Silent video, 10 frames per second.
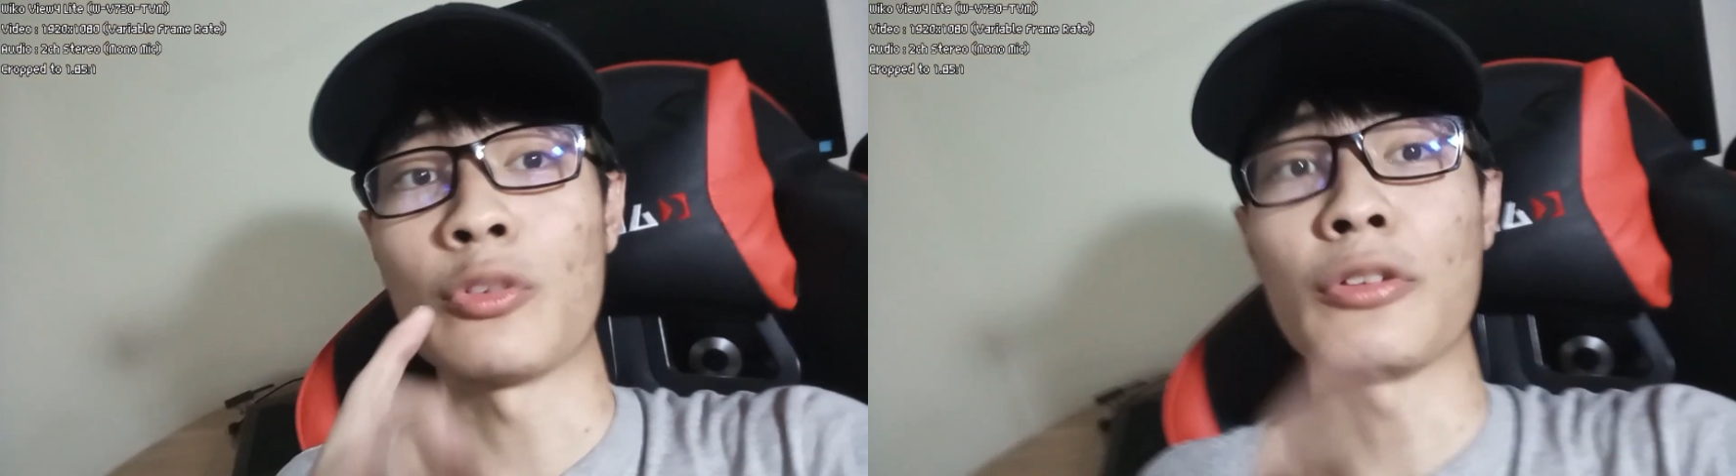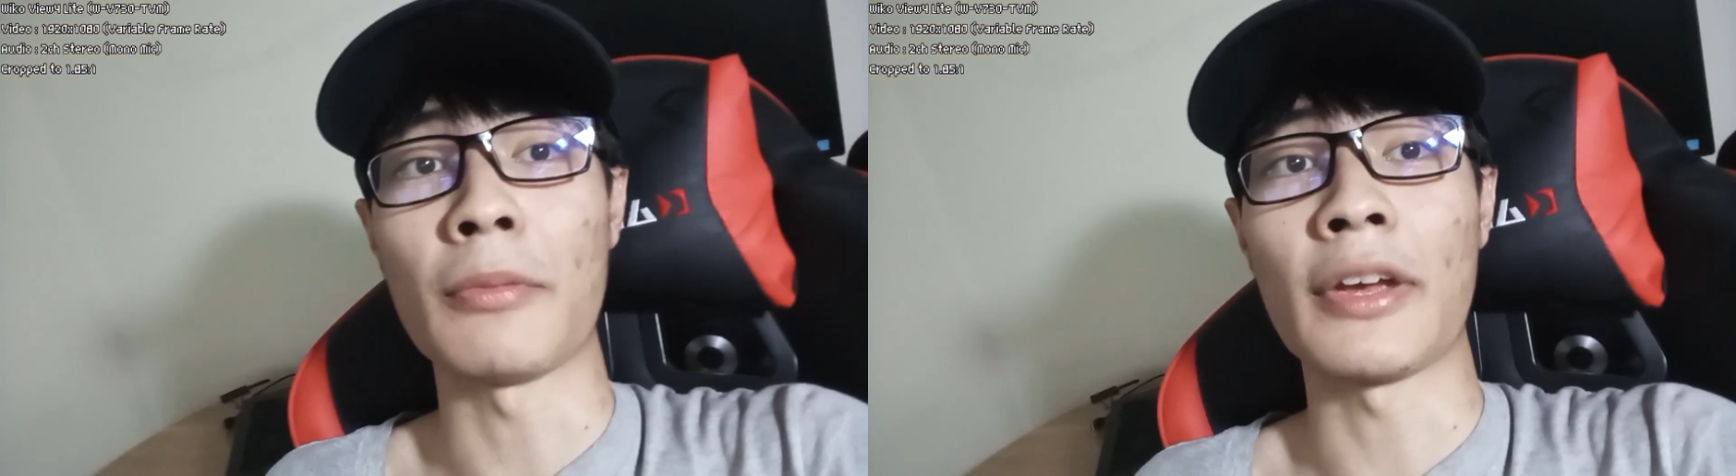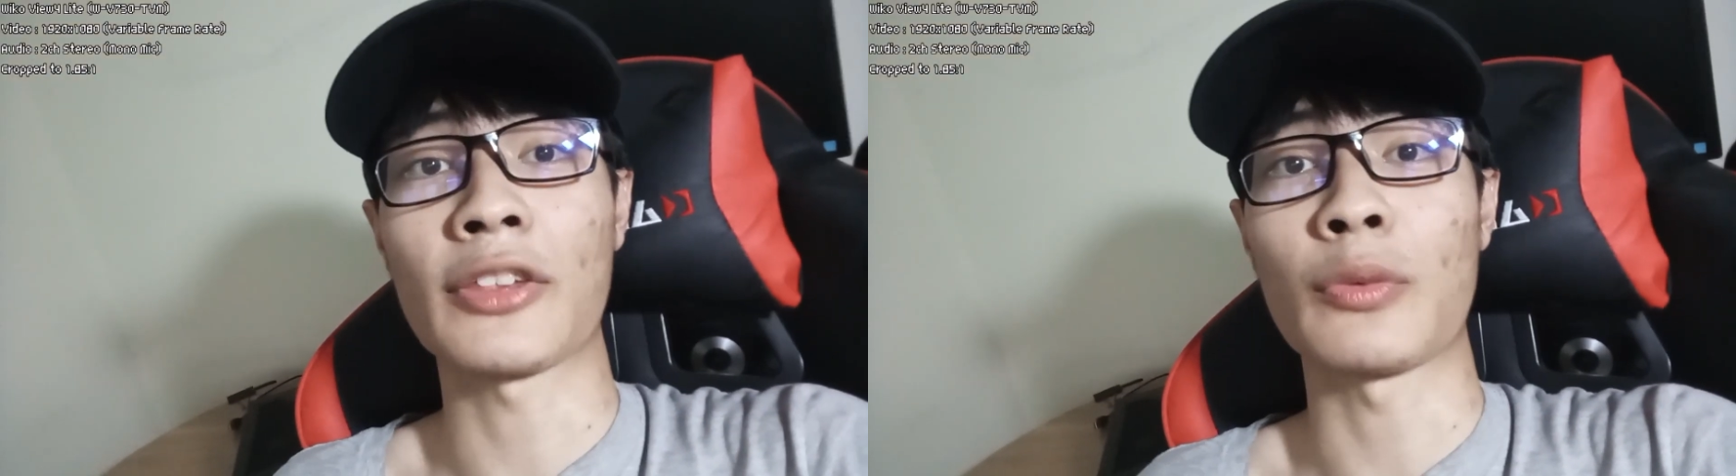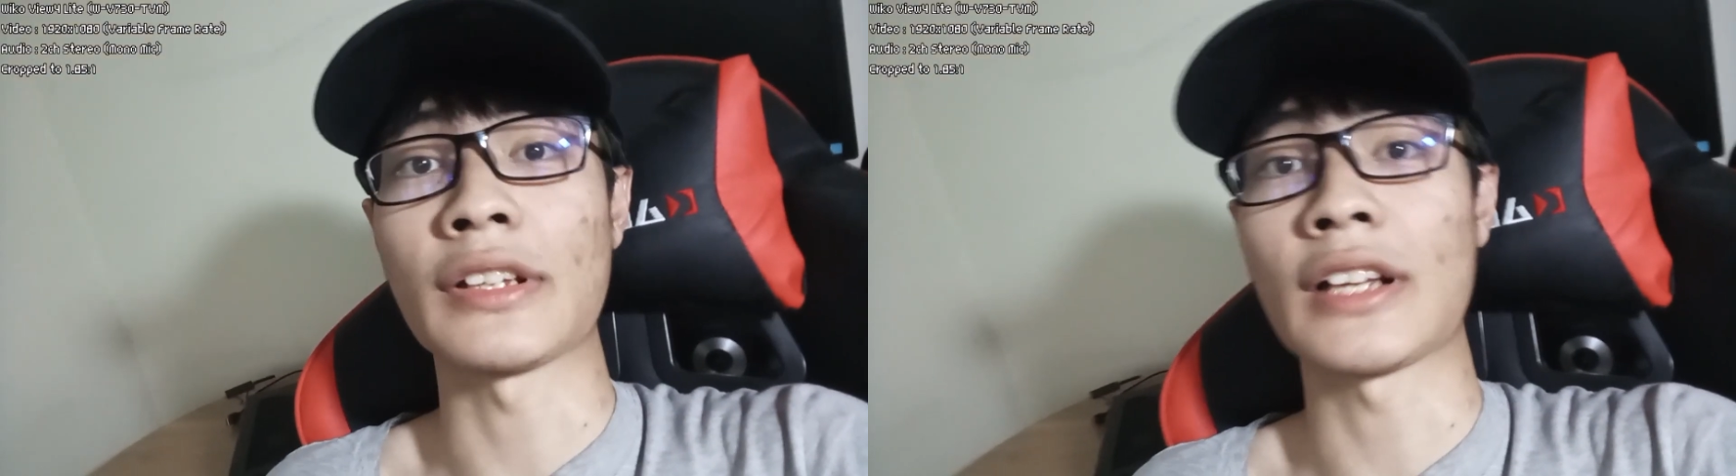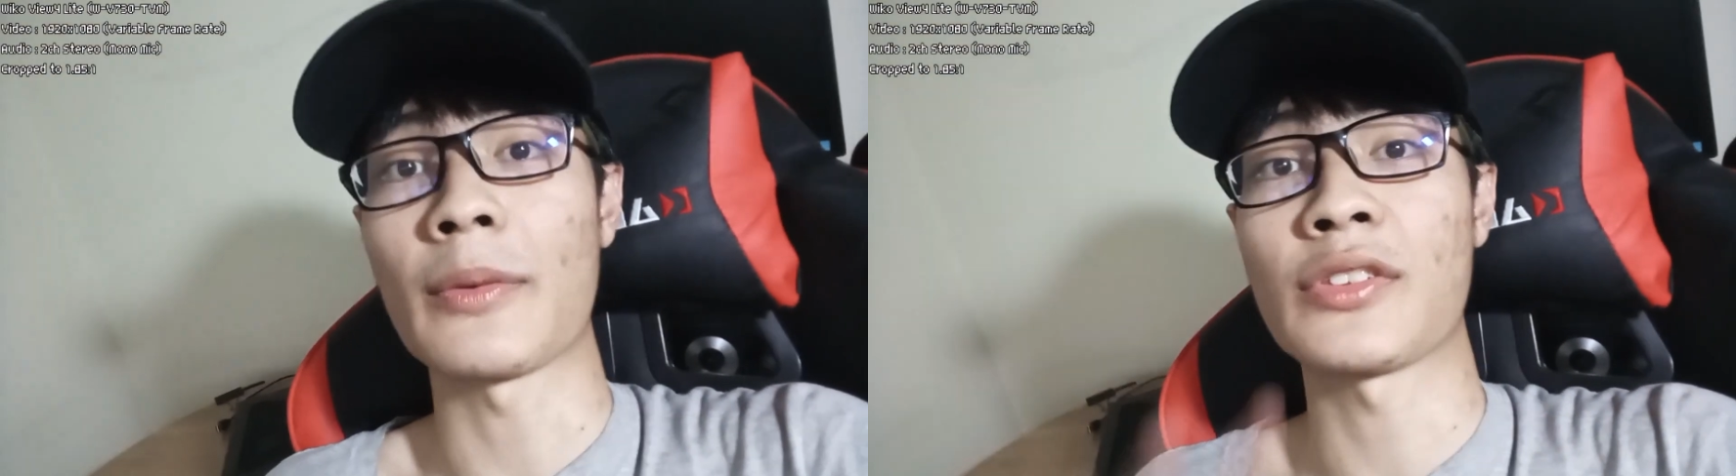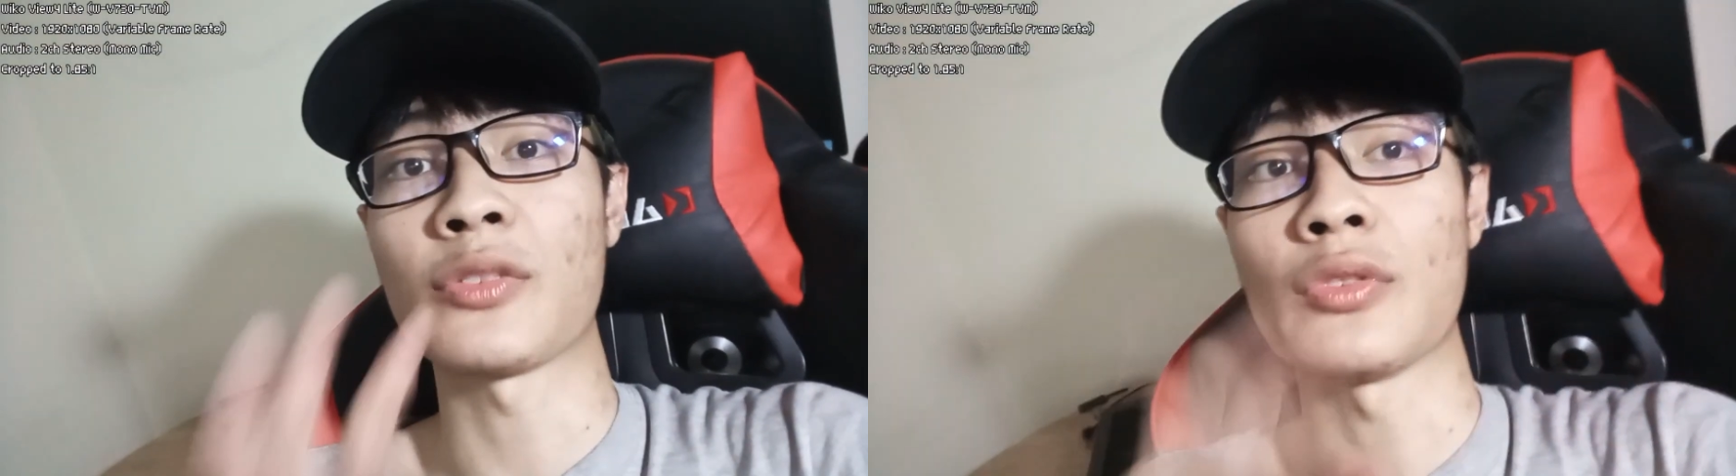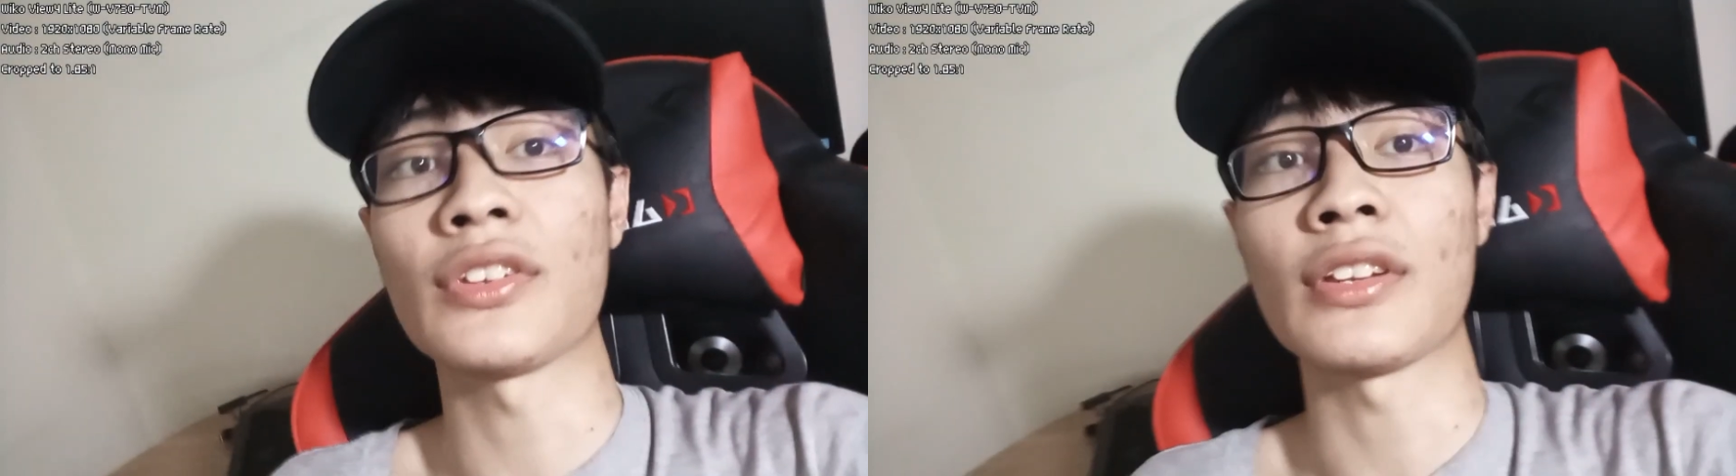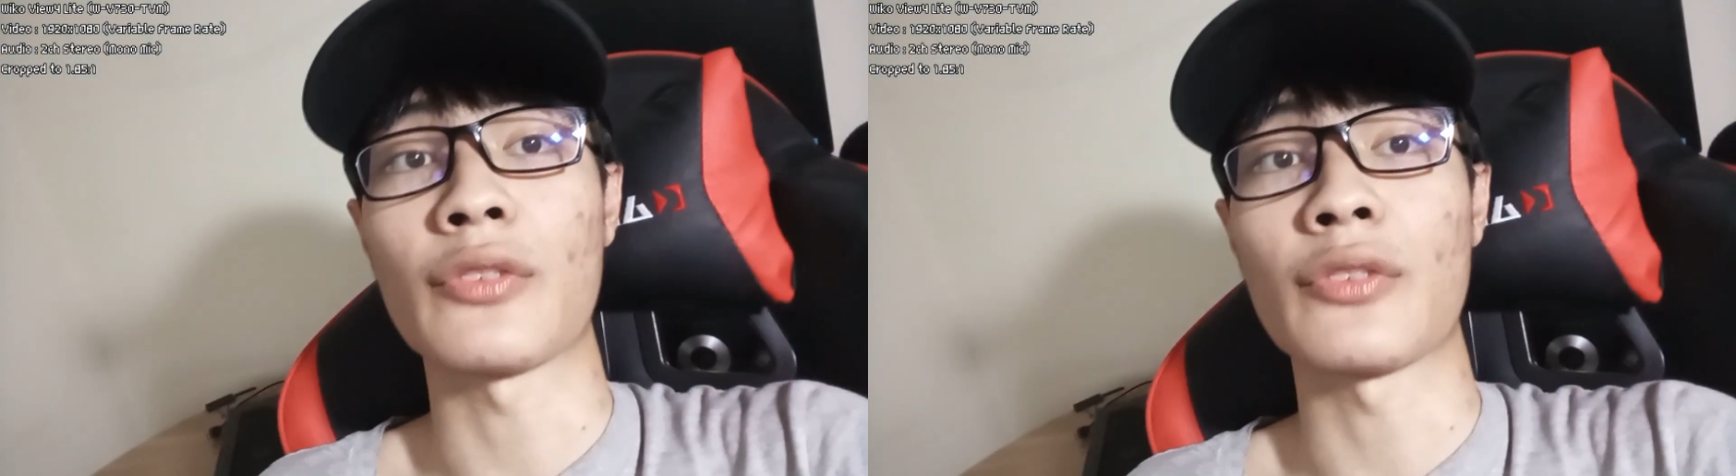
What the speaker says: really makes when it comes to using